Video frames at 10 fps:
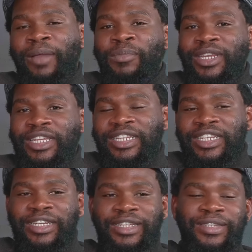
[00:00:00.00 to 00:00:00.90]
I mean, he
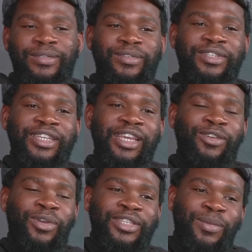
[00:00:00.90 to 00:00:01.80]
did say
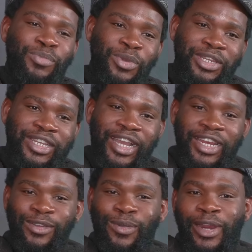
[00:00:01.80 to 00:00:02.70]
it was a
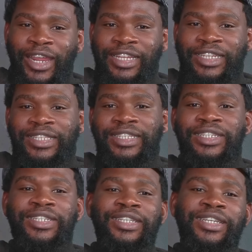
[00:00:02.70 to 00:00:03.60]
politically correct
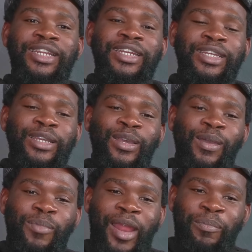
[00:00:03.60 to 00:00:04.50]
decision,
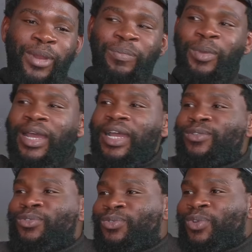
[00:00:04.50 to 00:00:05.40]
blah blah blah,
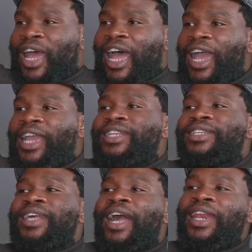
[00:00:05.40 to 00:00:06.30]
to
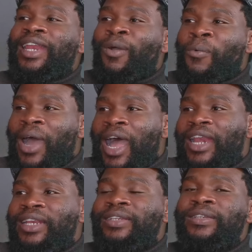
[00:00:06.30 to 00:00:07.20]
unite under
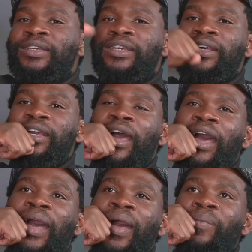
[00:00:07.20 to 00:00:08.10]
one
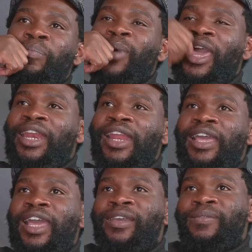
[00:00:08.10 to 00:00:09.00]

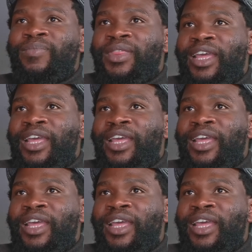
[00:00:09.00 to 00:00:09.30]
banner.